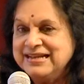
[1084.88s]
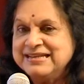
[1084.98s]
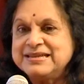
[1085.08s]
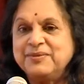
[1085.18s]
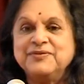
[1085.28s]

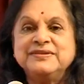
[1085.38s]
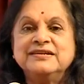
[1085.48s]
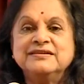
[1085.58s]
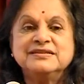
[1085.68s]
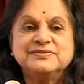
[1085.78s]
Some of the
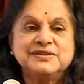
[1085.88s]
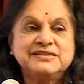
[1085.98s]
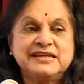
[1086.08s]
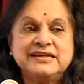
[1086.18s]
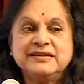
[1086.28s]
girls would
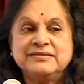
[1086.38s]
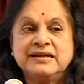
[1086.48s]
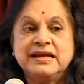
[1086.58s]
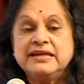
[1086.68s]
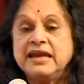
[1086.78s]
say,
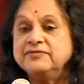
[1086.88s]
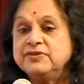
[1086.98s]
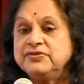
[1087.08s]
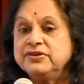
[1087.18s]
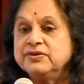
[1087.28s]
can we
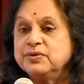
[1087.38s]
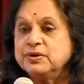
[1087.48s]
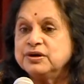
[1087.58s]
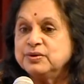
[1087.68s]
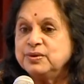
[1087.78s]
drink
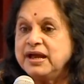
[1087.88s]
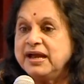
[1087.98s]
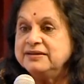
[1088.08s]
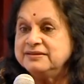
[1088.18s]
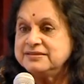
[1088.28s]
Coca-Cola
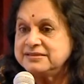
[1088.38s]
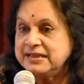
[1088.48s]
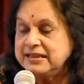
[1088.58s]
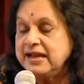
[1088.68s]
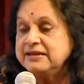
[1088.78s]
and this
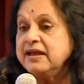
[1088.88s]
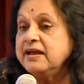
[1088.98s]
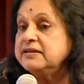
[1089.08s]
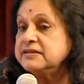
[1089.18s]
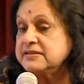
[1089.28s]
and that? Yeah,
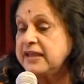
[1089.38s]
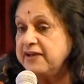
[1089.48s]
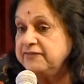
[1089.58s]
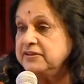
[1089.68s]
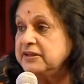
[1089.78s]
it is
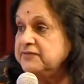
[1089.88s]
caffeine.